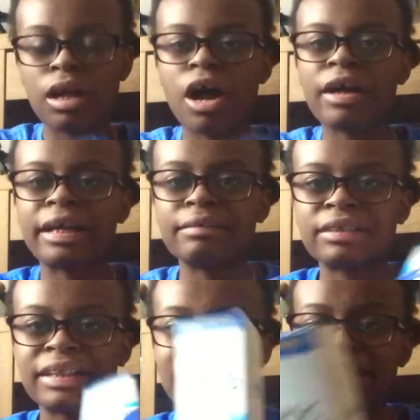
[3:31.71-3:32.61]
Okay,
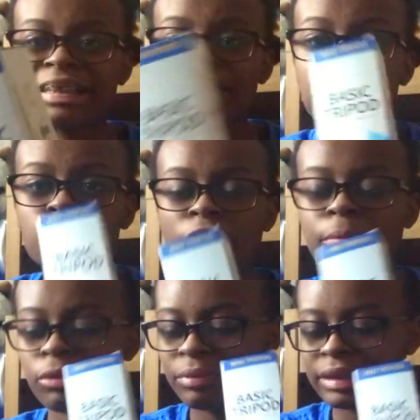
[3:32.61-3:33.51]
so this is the
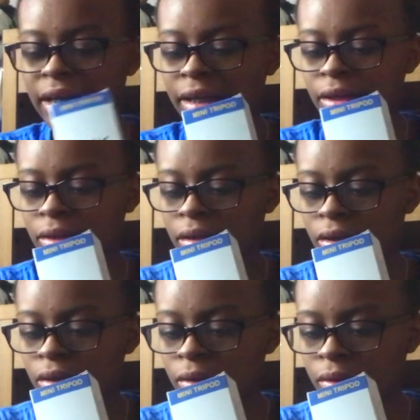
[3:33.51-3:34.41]
tripod which I...
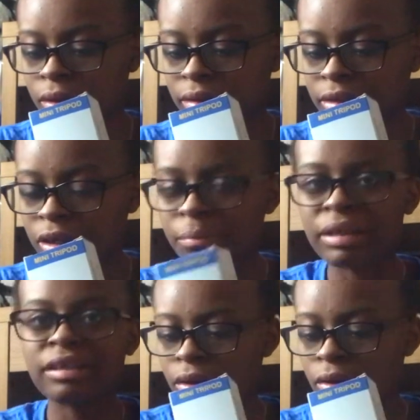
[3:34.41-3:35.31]
Oh god, I just cut
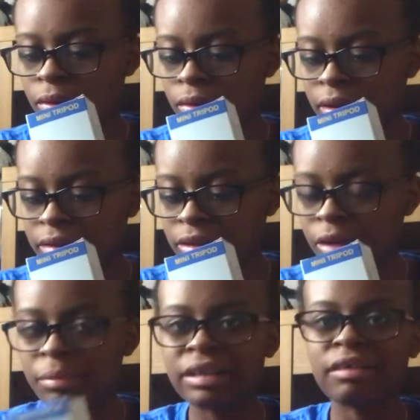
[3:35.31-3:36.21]
myself. Oh god, I just
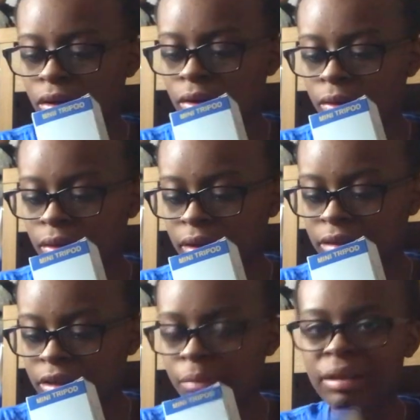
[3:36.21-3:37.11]
cut myself. Oh god, I
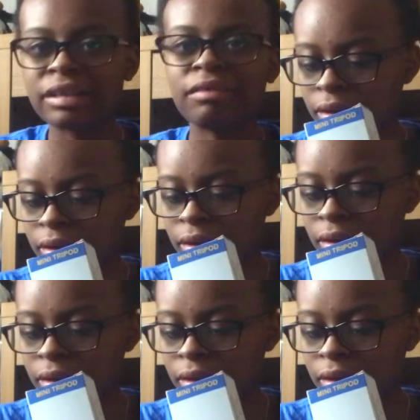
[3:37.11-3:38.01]
just cut
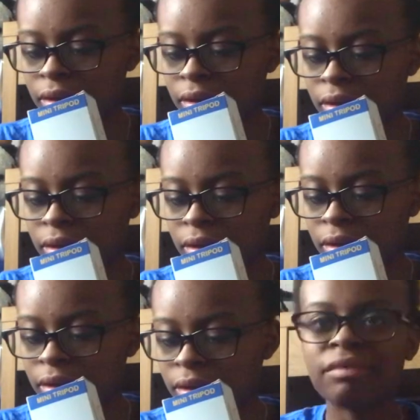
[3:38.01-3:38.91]

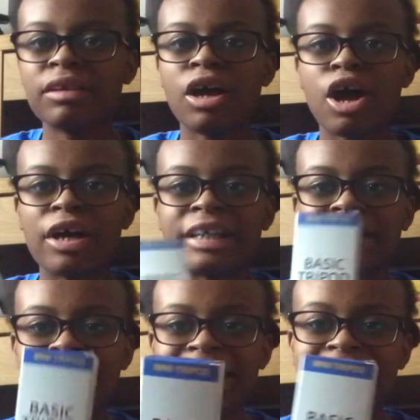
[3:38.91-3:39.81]
myself. Okay,
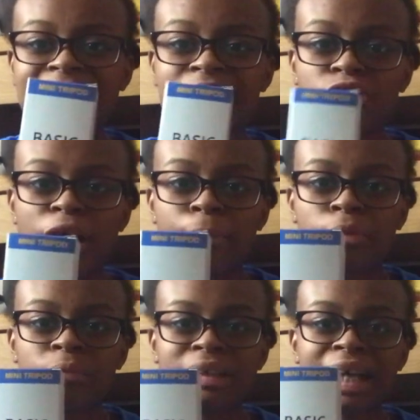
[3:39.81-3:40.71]
so this is the
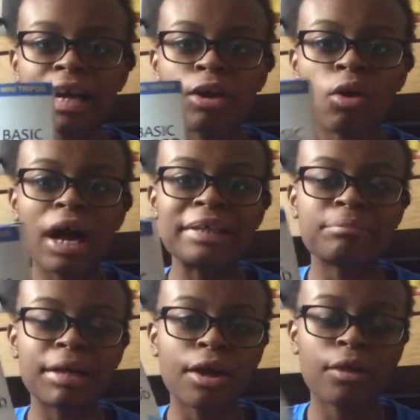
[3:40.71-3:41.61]
tripod which I got as
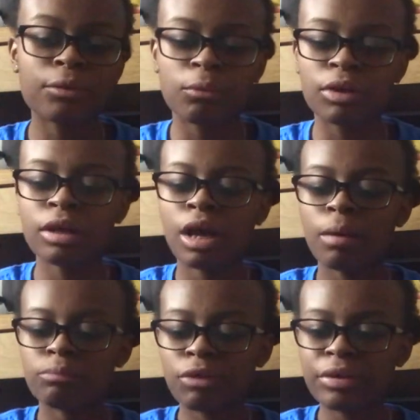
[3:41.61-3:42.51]
my other one
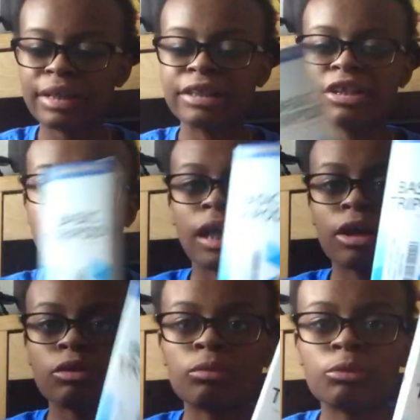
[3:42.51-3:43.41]
broke. It's just like
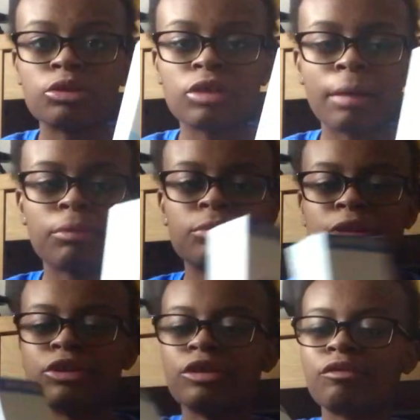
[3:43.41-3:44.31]
a normal tripod
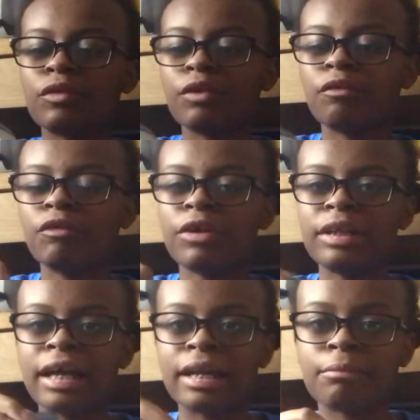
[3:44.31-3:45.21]
which you use for your phone.
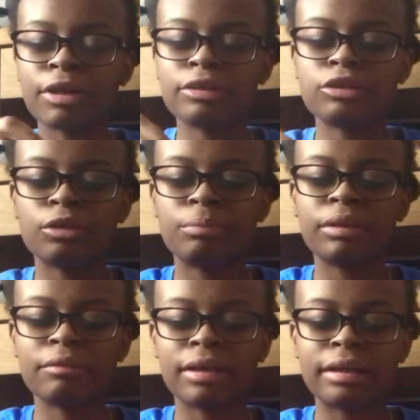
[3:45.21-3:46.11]
And I'm going to
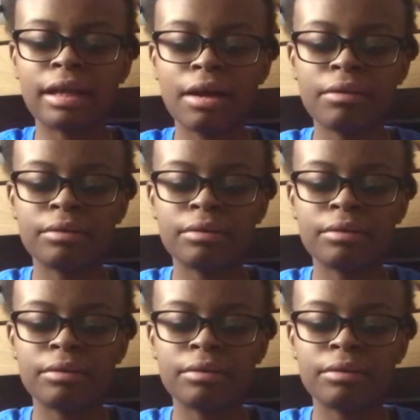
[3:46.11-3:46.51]
open it right now.